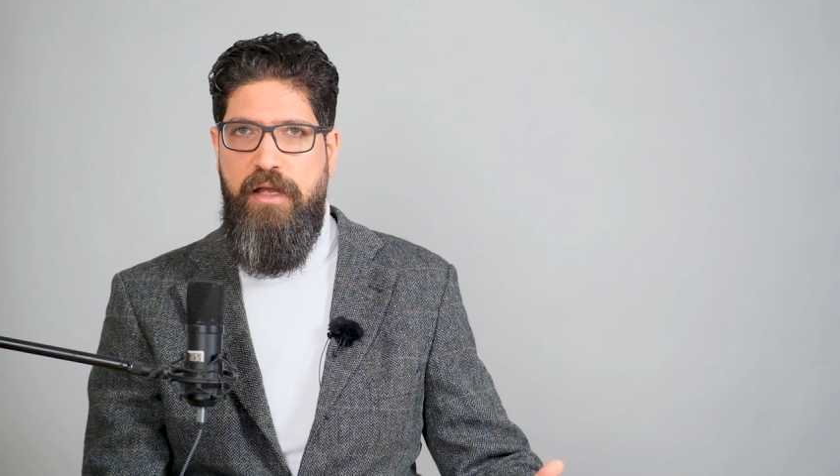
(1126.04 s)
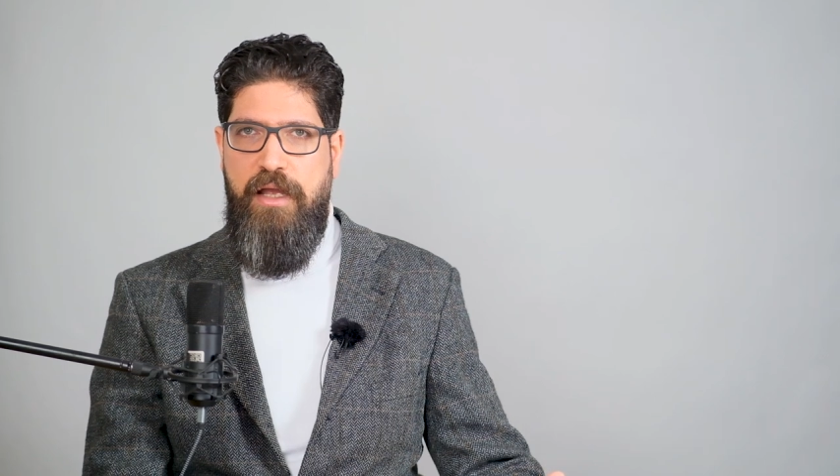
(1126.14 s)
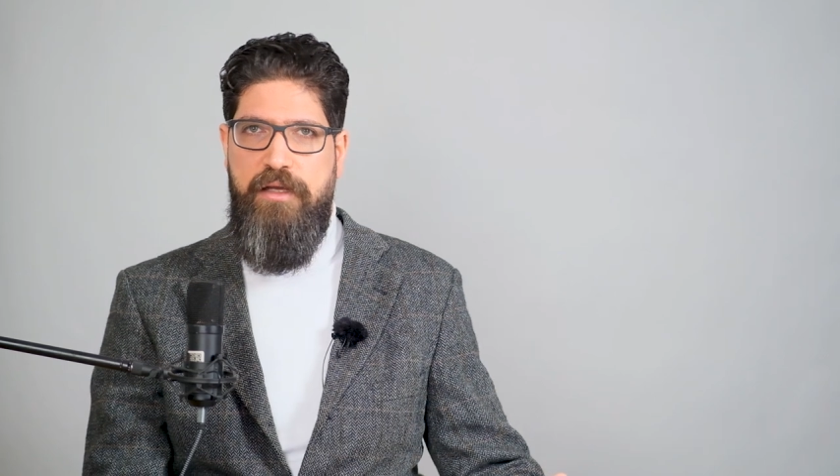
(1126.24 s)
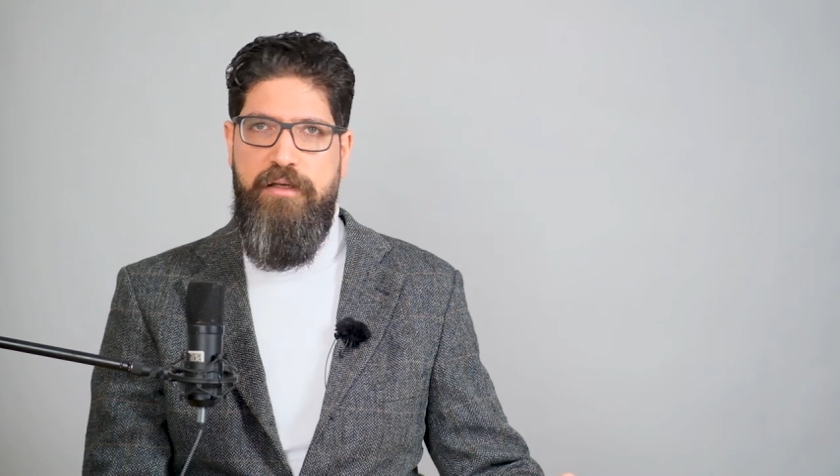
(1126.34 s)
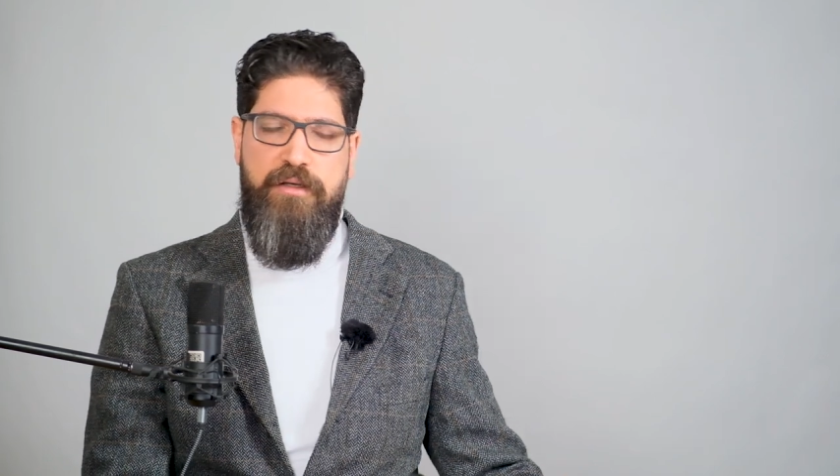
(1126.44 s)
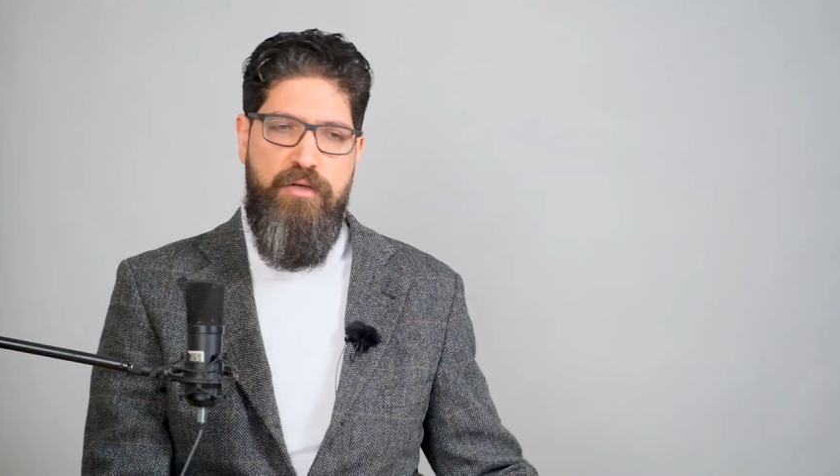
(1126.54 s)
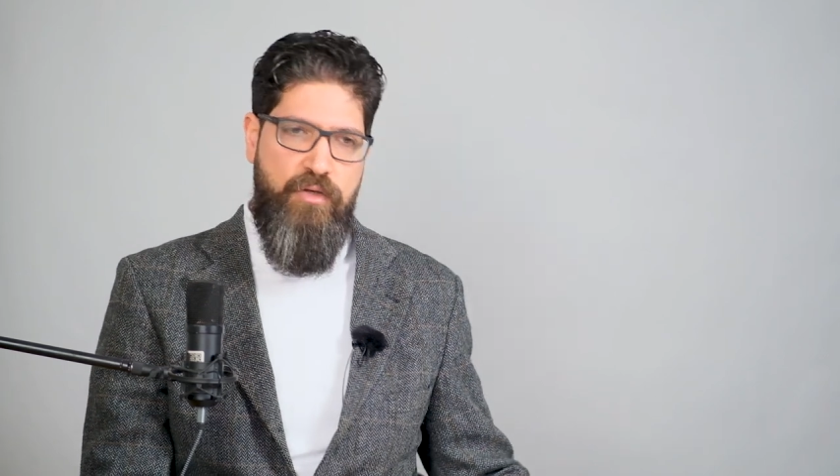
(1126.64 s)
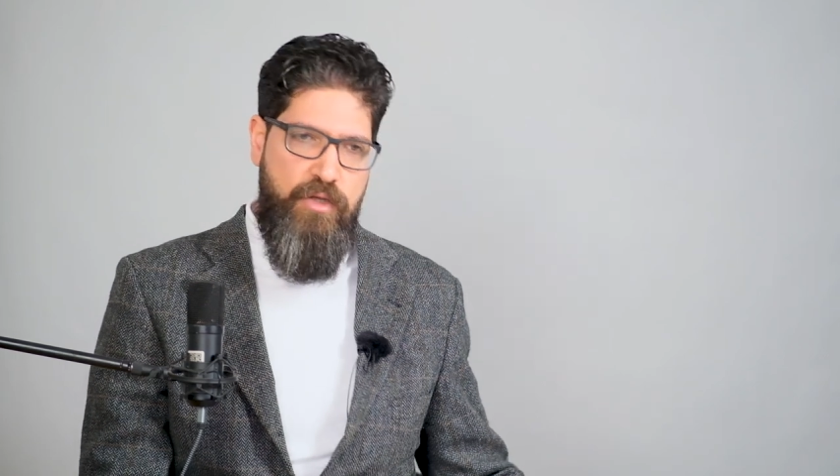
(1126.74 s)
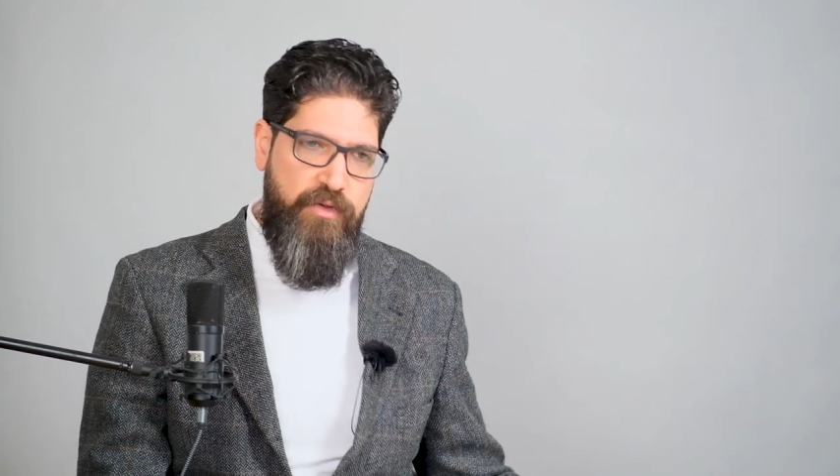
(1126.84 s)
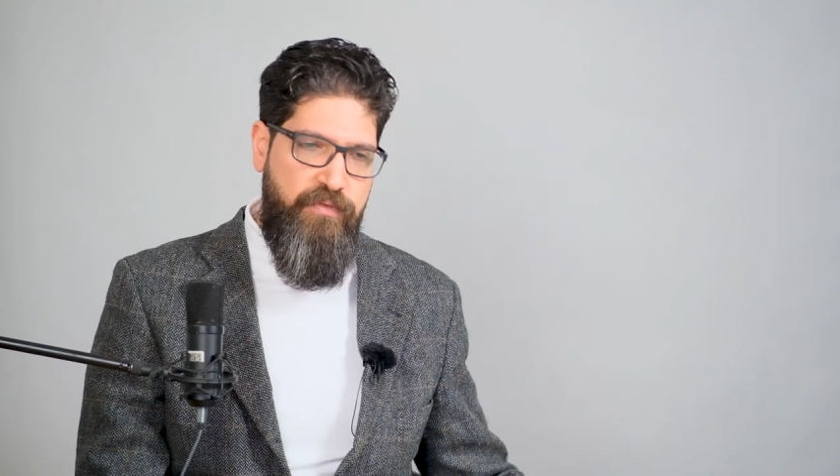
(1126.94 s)
and
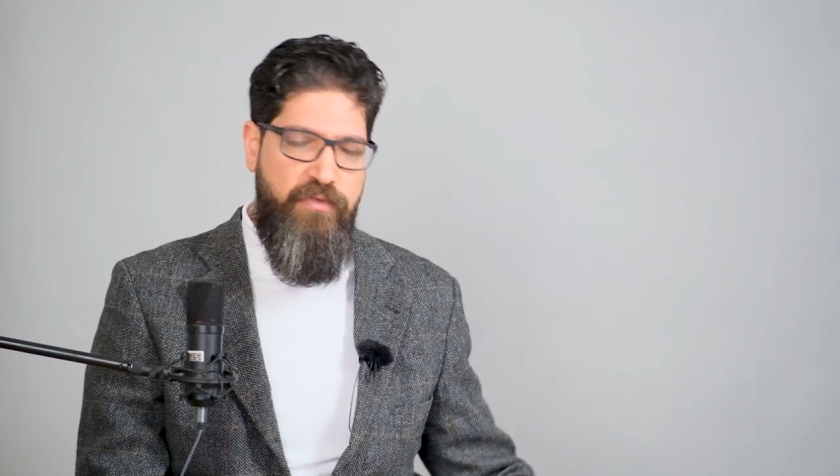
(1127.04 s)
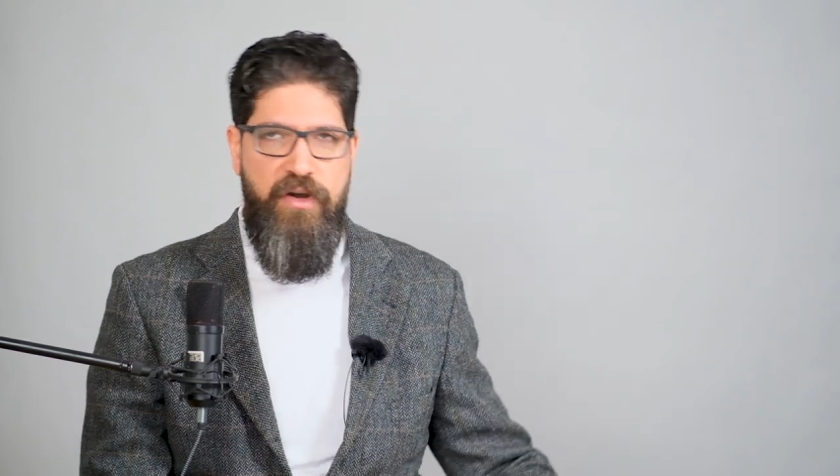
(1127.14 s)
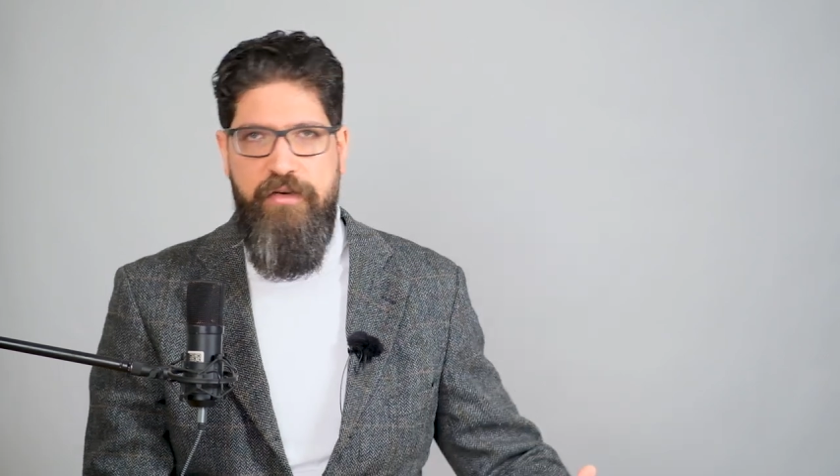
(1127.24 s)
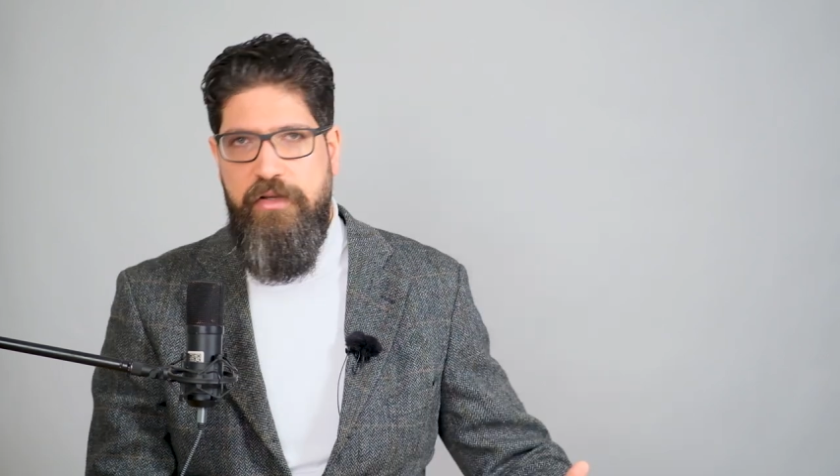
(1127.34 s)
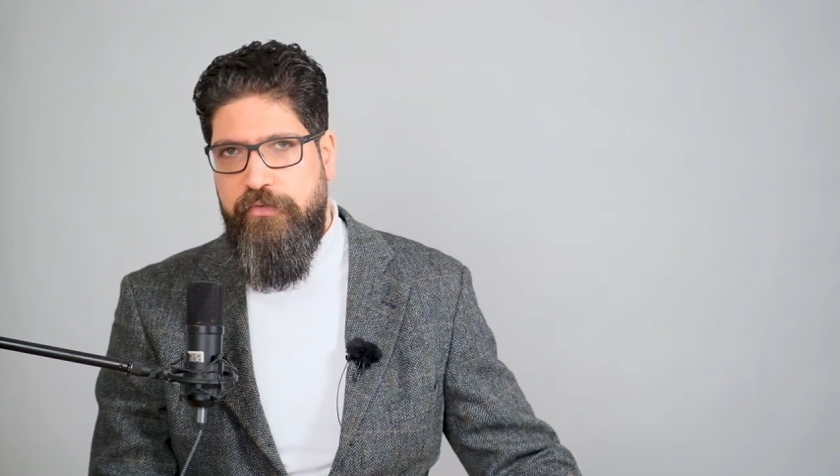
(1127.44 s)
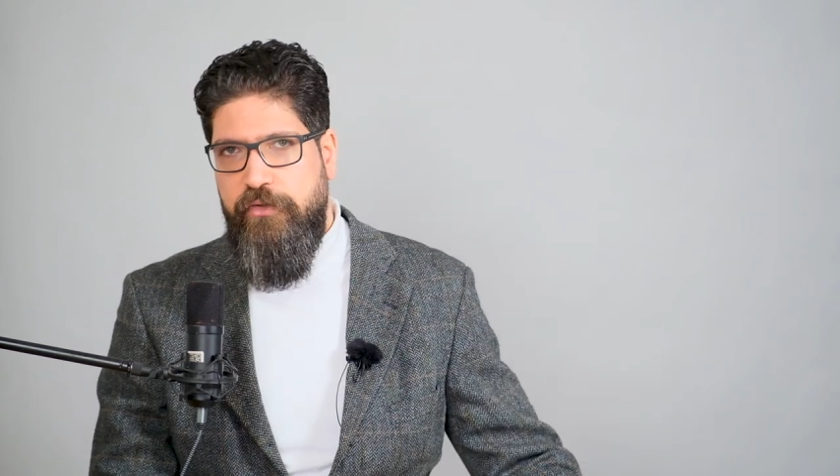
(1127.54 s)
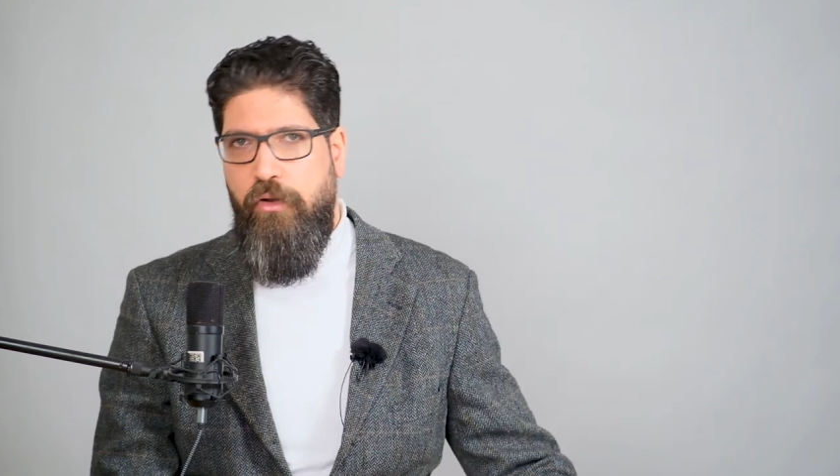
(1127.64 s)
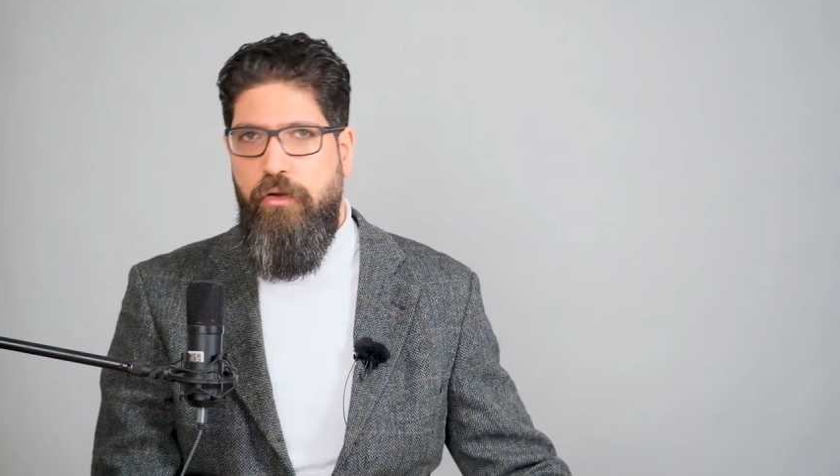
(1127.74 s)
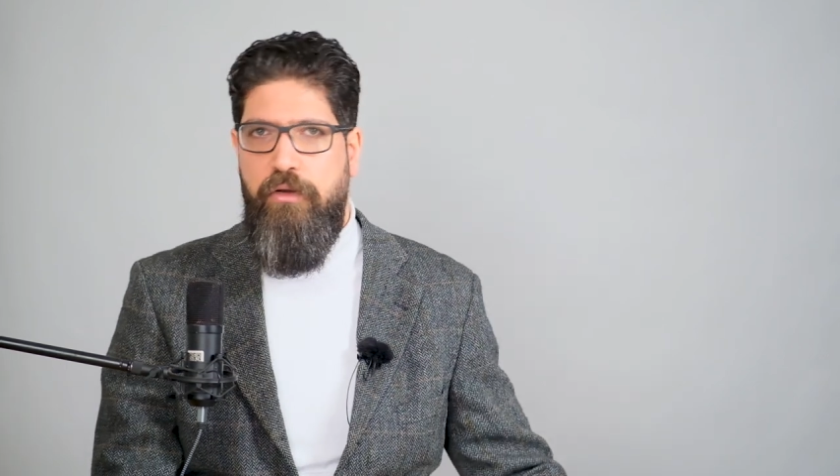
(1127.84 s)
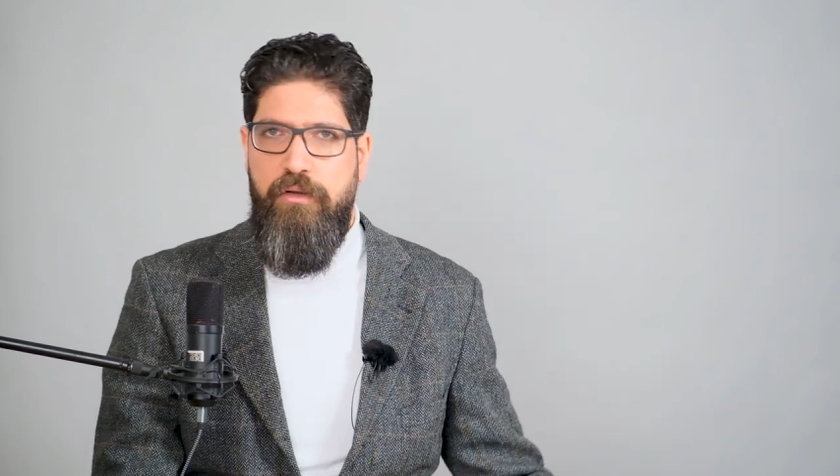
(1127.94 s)
it's very
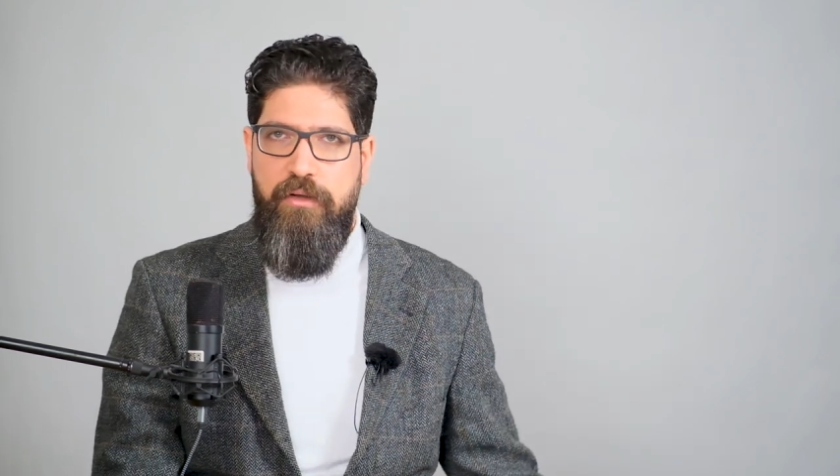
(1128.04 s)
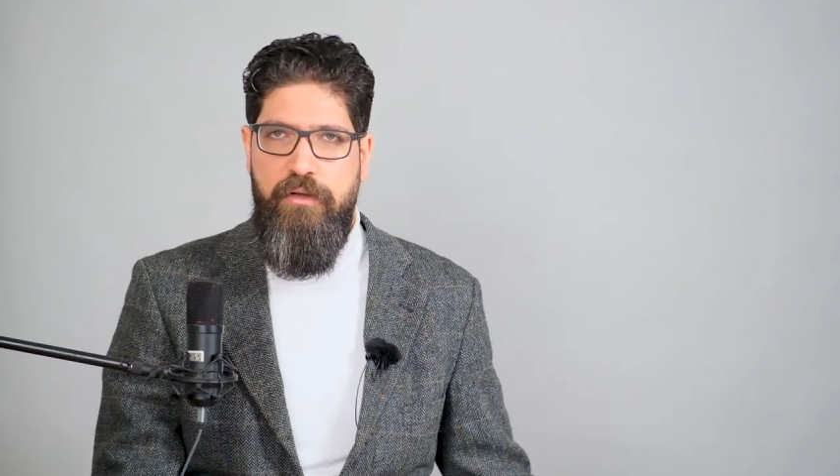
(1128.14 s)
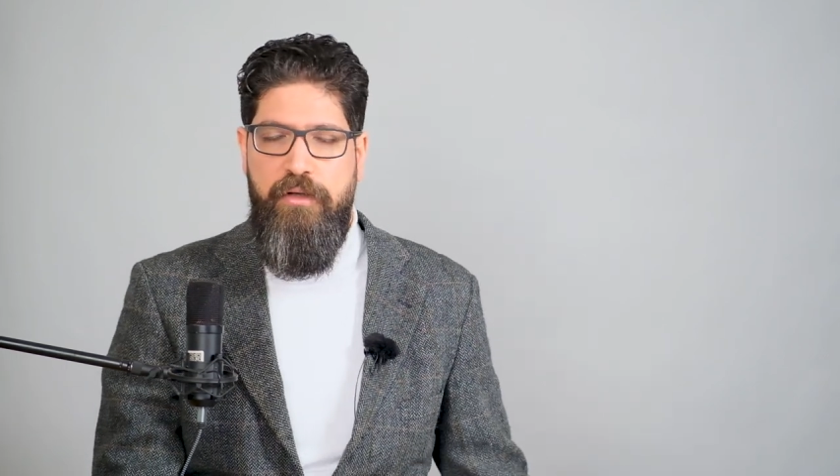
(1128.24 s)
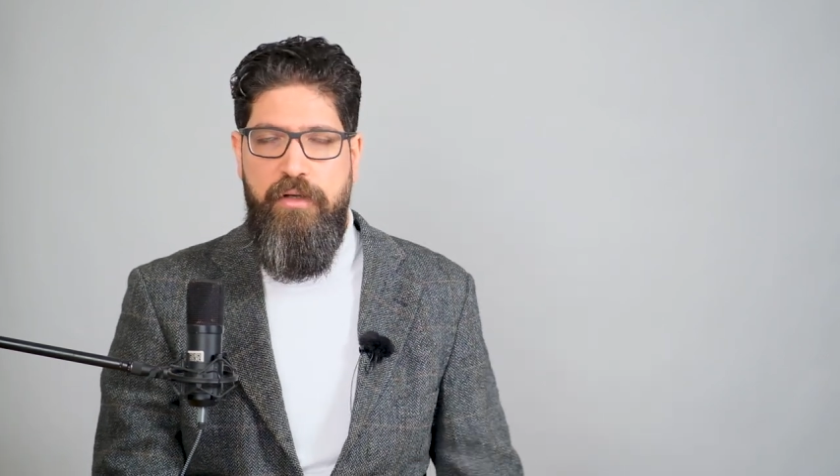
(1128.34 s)
slow,